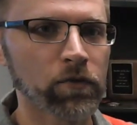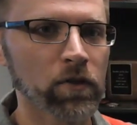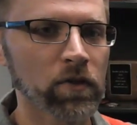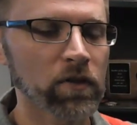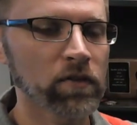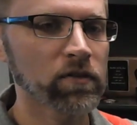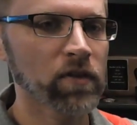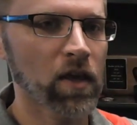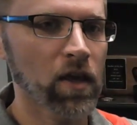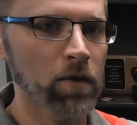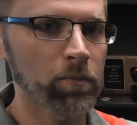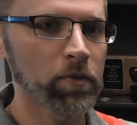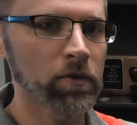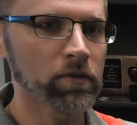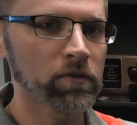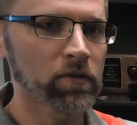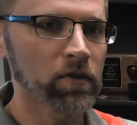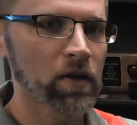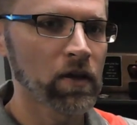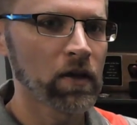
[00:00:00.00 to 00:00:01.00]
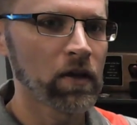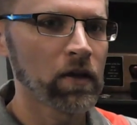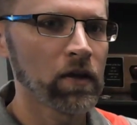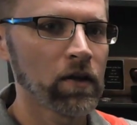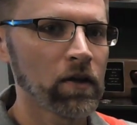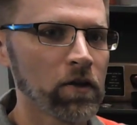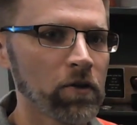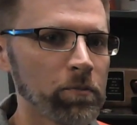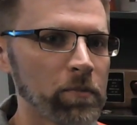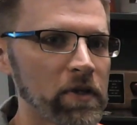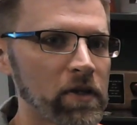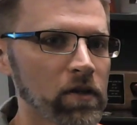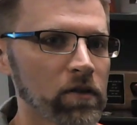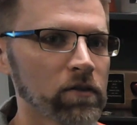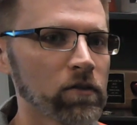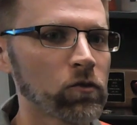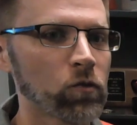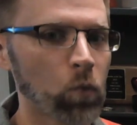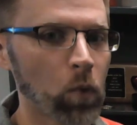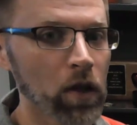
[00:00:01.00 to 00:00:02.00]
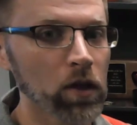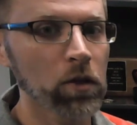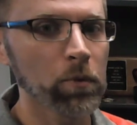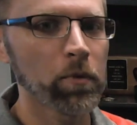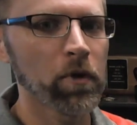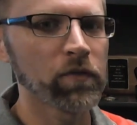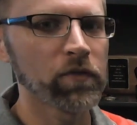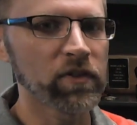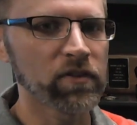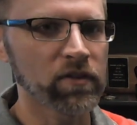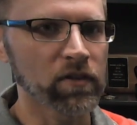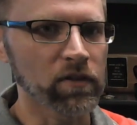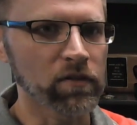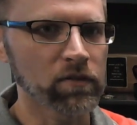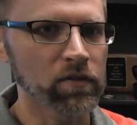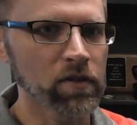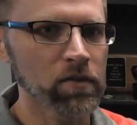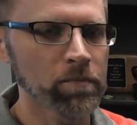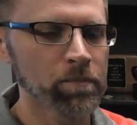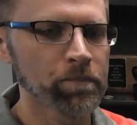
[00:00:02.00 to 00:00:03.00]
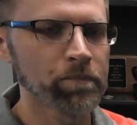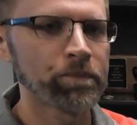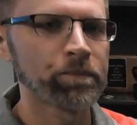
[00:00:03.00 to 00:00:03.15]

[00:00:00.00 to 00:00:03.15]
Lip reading: this campus because it's well above a 60.